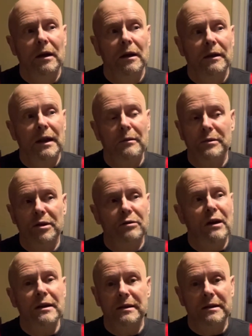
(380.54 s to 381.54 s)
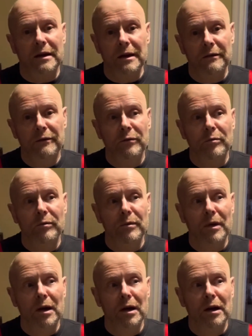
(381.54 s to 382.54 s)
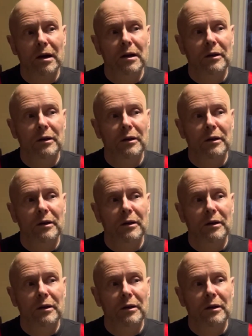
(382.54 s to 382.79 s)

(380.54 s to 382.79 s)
That was a great save from the